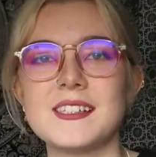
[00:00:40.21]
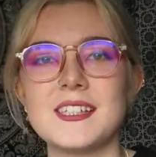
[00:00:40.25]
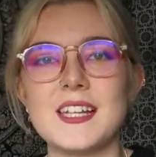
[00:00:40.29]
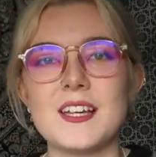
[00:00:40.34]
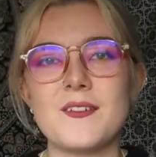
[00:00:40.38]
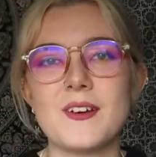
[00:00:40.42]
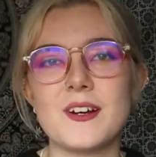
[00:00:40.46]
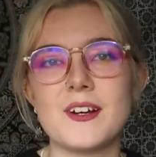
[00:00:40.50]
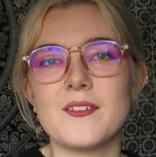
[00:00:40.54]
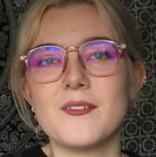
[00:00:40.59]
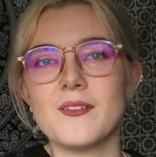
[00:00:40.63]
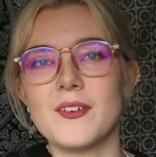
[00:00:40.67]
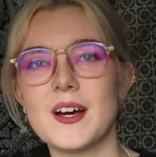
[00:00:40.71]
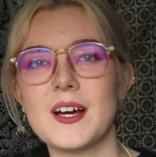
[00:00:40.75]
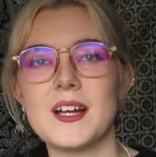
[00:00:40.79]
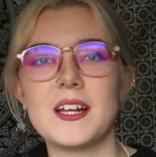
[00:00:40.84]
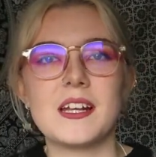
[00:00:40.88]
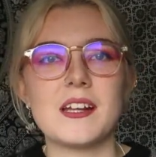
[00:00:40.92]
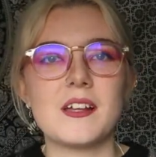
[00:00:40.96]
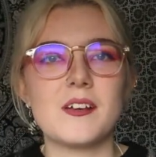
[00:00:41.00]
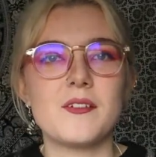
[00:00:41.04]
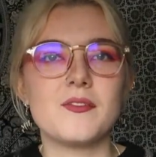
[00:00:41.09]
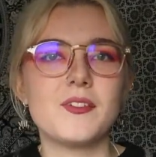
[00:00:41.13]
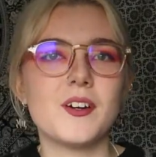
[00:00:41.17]
See if I can
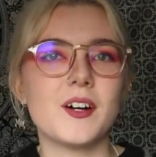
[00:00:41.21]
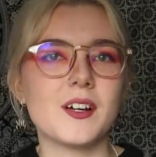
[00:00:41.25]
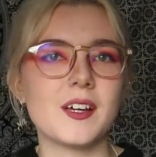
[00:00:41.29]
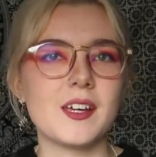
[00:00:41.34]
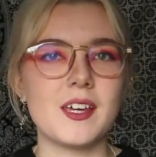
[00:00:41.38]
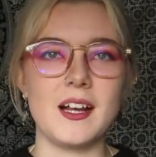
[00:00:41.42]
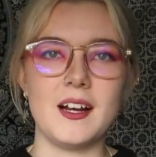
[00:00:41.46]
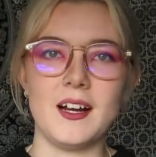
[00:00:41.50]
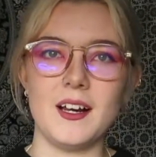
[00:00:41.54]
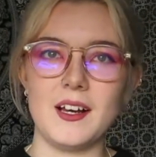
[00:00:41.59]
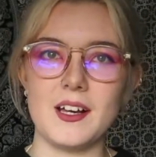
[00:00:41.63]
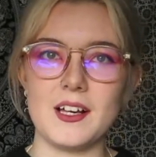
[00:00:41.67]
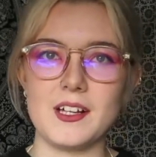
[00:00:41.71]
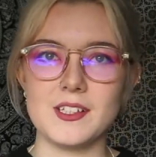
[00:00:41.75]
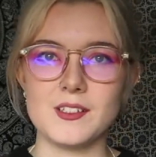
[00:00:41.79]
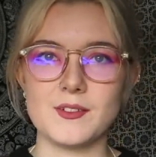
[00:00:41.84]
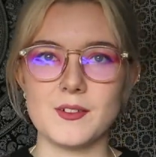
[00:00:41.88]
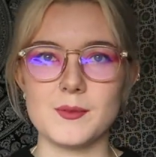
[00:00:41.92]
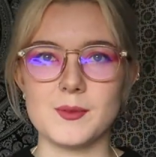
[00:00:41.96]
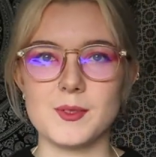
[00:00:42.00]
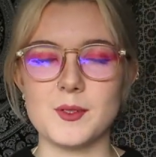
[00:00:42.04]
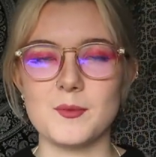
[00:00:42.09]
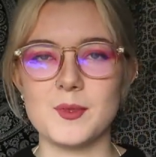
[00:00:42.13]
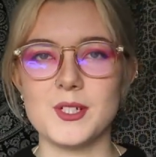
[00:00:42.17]
find any funky
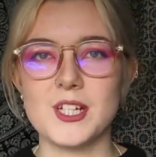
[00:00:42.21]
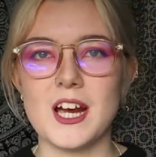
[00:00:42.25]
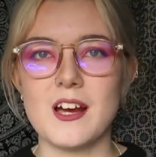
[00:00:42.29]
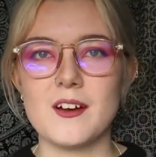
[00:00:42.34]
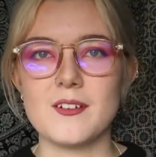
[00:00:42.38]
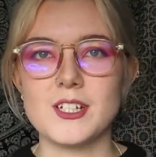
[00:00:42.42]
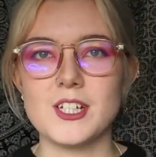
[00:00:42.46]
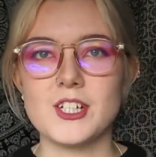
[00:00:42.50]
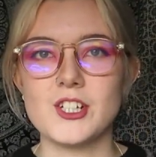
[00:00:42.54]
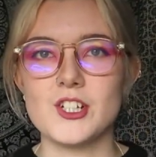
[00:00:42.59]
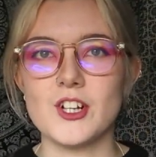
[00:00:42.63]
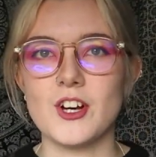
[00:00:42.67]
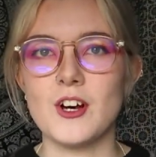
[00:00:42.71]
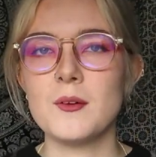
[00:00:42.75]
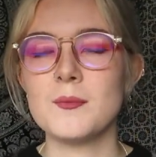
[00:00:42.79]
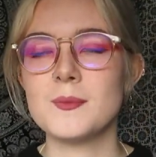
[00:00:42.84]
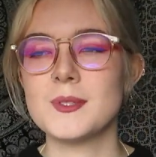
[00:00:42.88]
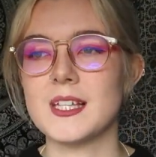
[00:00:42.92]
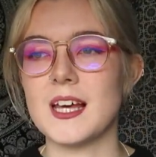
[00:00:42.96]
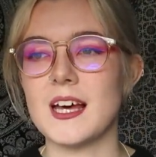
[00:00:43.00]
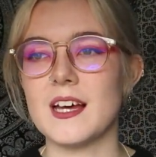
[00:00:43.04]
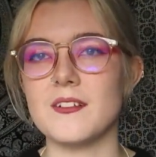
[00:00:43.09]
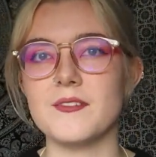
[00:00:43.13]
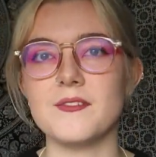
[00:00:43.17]
clothes from some charity
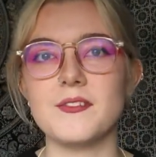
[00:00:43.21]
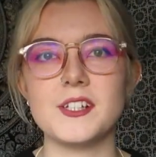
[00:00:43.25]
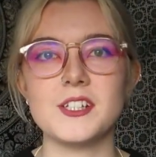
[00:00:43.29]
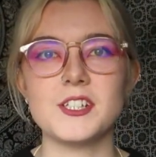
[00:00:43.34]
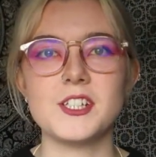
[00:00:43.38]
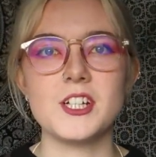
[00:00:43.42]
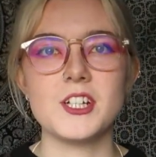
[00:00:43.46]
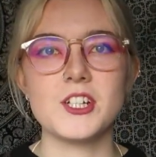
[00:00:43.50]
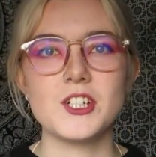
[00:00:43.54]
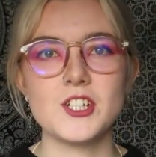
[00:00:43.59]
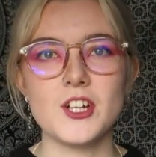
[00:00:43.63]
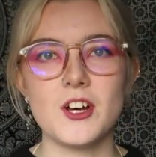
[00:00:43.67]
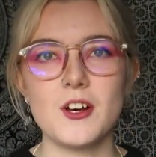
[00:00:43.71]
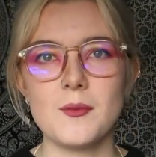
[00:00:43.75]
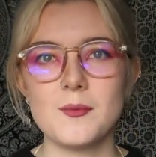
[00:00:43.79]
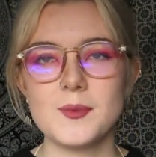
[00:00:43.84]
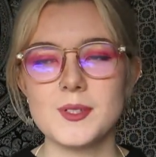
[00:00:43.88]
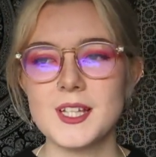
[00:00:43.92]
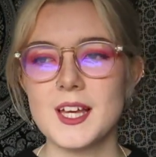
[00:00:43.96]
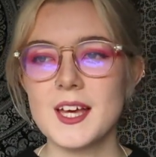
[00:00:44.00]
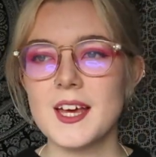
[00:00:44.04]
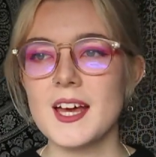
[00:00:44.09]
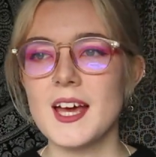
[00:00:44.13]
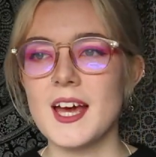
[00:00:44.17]
shops and vintage
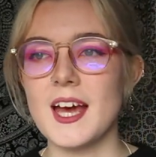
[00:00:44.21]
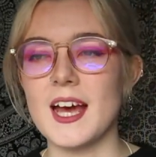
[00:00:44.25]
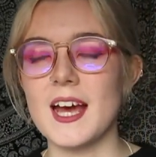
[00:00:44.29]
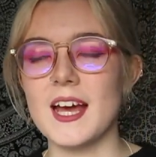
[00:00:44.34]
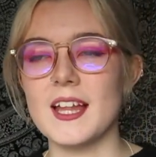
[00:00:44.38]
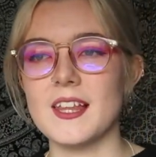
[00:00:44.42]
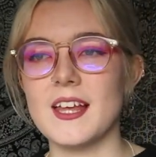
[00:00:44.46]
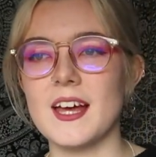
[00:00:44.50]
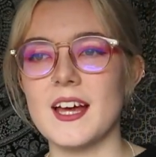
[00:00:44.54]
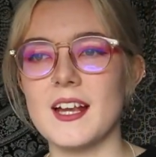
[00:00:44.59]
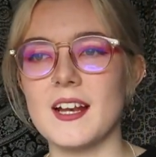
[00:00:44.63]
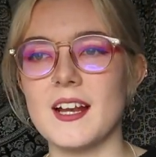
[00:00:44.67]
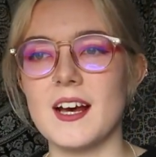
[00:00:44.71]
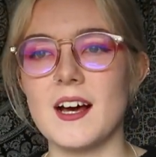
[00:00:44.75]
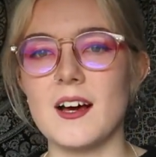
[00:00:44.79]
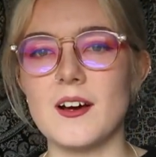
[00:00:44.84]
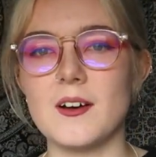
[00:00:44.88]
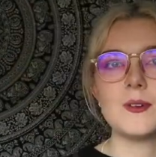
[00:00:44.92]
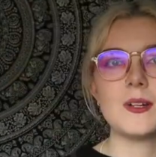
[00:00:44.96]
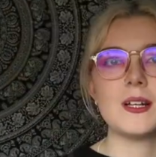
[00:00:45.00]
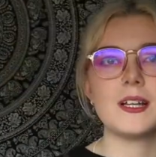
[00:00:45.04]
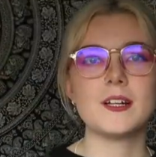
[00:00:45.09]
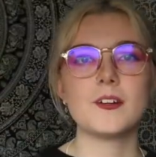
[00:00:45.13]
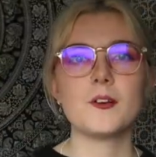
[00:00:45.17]
shops. And then
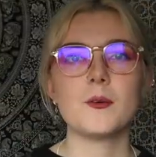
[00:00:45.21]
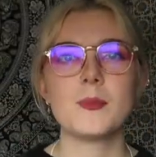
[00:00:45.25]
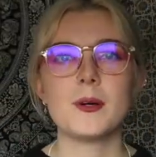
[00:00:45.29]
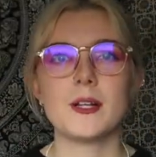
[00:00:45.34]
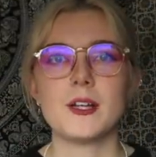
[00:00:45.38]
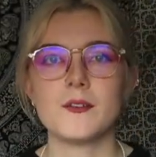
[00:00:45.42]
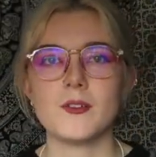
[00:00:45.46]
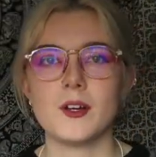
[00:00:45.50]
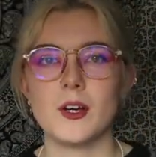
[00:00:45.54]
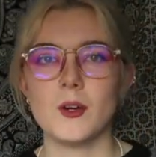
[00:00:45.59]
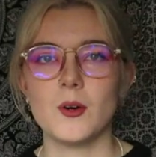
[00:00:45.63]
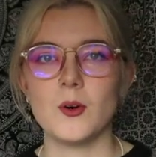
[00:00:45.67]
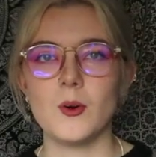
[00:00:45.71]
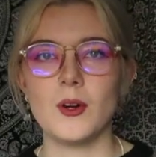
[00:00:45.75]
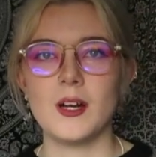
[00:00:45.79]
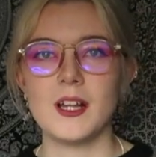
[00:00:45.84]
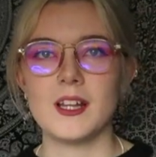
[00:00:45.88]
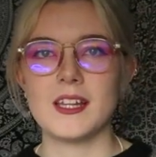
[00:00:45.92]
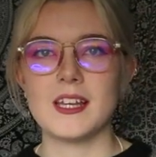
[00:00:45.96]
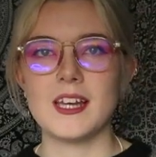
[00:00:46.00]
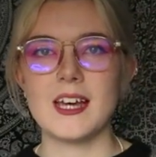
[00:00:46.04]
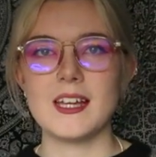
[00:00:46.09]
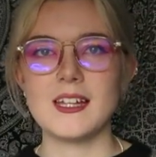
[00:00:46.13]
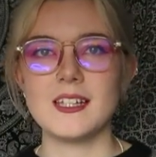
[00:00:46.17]
I'll do a little bit of a
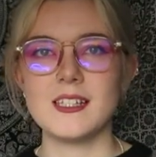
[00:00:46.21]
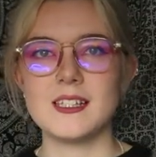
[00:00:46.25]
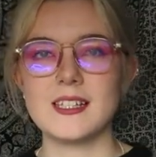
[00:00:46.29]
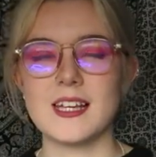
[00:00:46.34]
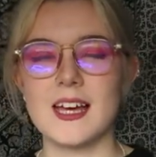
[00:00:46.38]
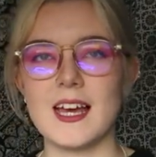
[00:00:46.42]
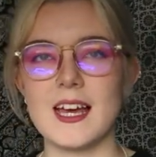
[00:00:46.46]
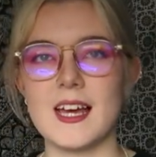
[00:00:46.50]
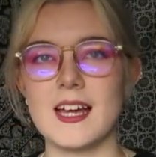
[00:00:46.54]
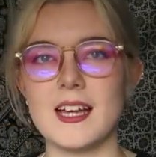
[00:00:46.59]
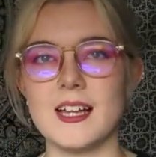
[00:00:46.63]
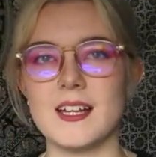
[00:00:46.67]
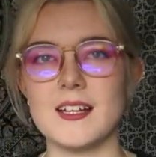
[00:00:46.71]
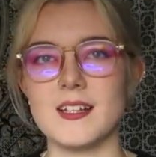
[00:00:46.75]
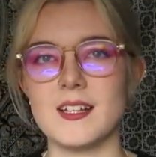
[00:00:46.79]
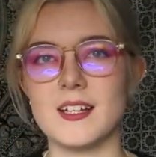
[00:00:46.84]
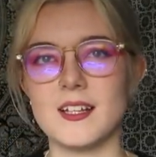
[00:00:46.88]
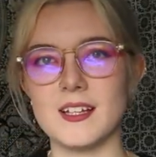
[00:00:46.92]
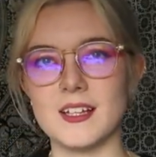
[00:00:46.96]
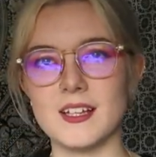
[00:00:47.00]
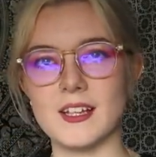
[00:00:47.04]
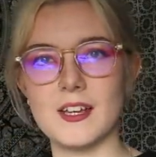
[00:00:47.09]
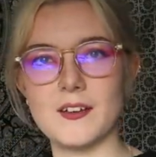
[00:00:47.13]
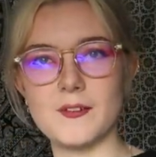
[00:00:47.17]
haul at the end
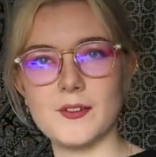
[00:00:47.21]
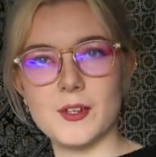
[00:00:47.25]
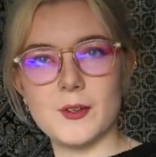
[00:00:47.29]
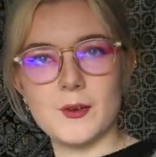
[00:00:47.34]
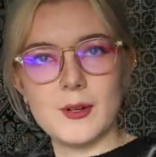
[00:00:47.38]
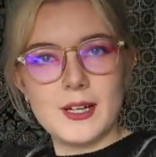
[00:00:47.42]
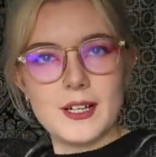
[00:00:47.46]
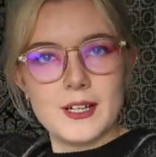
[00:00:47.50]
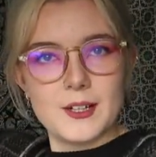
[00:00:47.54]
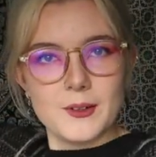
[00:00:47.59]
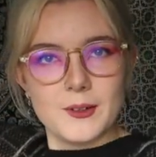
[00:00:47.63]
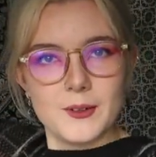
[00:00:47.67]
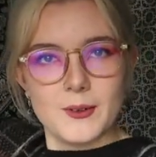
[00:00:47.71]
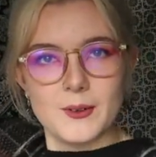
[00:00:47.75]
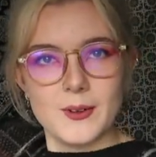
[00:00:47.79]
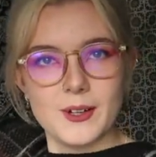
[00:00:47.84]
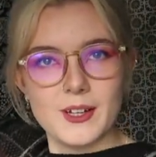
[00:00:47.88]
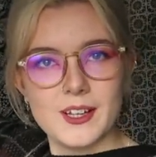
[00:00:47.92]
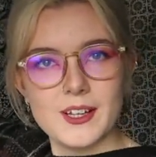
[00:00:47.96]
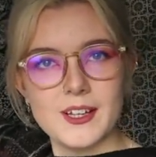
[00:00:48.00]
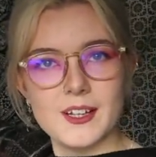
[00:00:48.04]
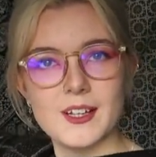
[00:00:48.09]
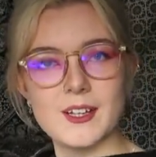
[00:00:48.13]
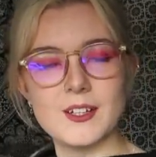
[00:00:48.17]
and give you a
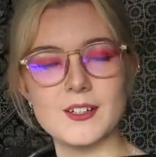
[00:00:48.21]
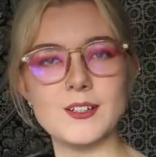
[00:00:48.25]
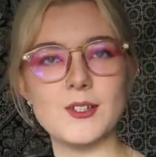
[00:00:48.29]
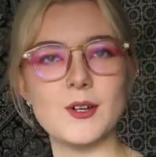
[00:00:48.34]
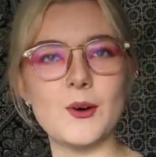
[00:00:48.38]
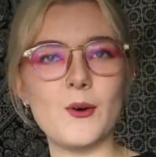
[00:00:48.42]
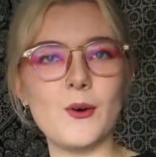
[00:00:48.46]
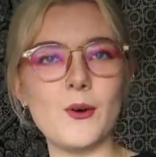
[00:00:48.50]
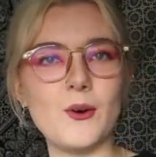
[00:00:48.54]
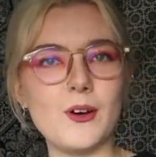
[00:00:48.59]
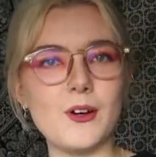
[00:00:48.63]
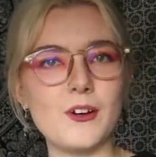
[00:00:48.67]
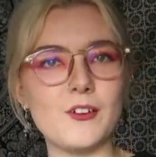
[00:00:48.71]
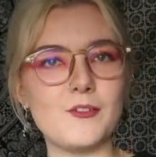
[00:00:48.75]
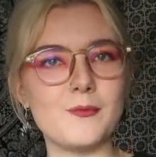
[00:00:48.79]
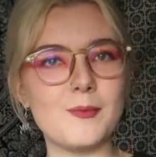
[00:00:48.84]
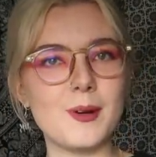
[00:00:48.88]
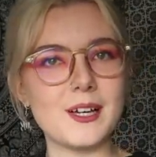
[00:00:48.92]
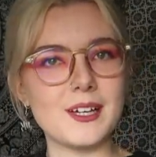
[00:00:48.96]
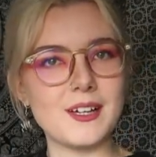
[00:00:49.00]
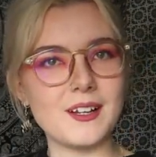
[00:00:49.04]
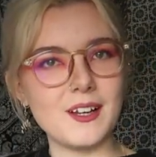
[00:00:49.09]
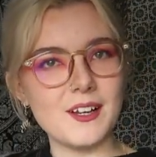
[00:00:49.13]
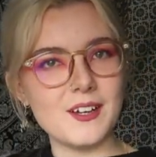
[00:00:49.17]
little tour of
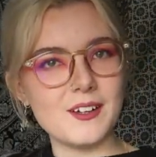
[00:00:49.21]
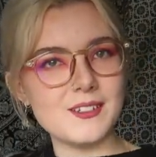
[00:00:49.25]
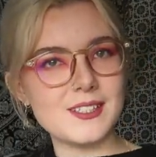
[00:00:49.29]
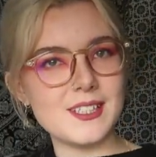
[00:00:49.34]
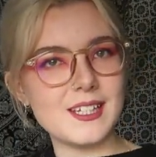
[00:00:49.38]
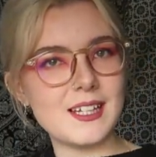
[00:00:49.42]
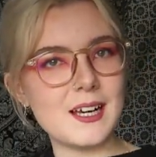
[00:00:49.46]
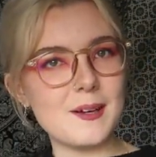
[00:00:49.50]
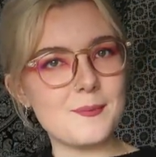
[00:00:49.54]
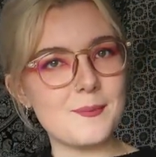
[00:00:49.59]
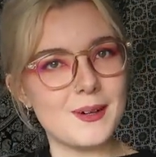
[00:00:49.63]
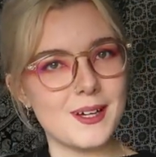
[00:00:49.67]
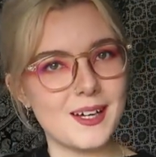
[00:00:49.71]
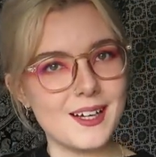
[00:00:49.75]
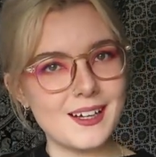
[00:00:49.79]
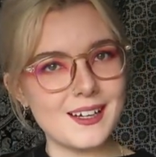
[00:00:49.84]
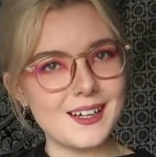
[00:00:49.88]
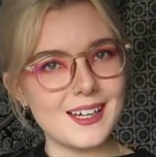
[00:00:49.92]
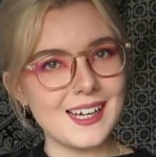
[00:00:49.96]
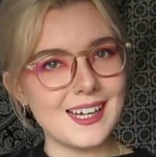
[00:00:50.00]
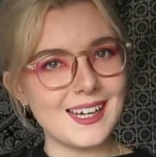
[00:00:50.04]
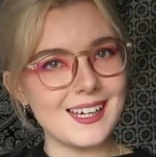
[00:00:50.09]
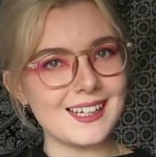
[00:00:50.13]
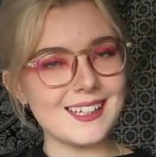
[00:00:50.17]
my clothes that I
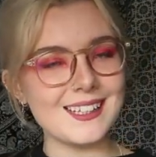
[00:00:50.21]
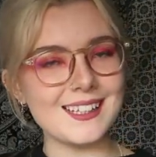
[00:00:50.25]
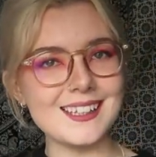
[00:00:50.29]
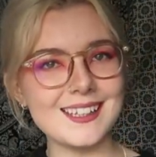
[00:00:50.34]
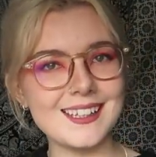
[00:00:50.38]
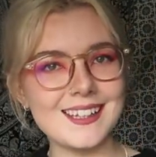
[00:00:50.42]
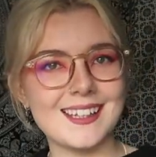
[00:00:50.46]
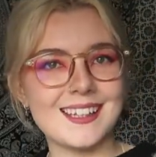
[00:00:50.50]
buy.